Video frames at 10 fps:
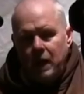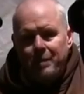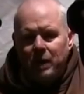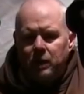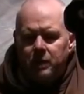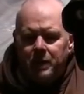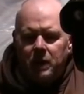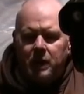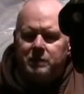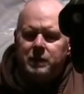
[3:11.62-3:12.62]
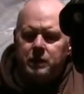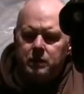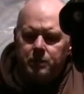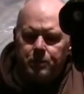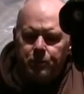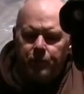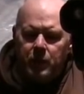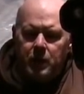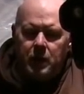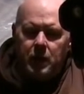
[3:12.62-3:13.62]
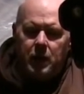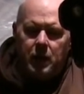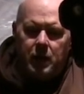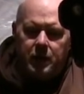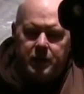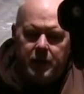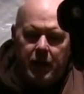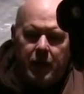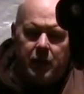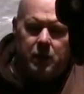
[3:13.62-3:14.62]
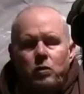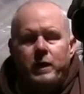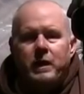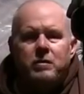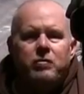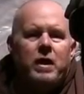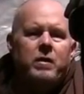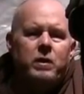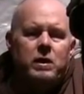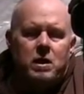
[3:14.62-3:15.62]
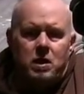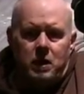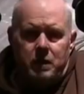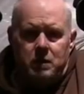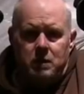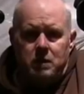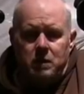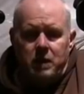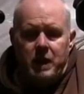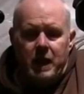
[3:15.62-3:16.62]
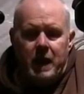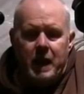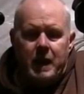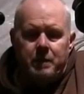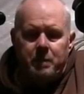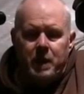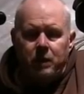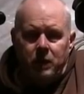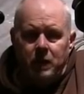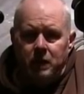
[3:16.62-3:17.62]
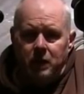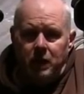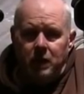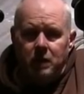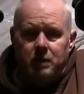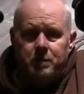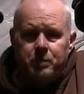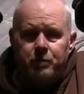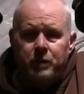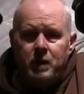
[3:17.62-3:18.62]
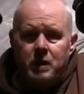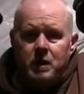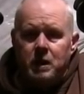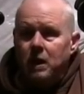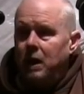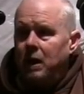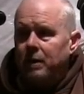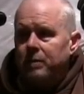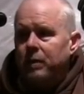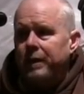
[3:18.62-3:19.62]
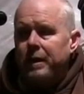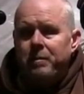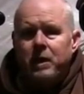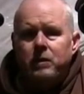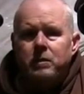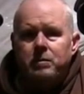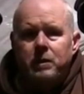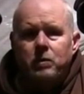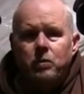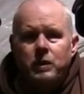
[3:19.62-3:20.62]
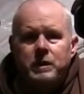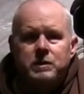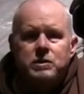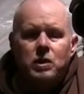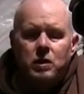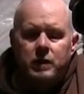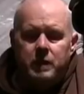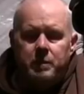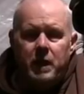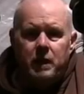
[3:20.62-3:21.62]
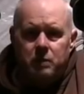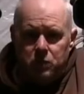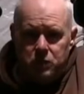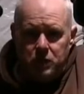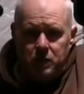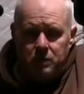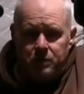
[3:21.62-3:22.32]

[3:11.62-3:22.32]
I mounted the bell housing today. We got the flywheel on and pounded in the, well, not pounded, but we installed the pilot bushing.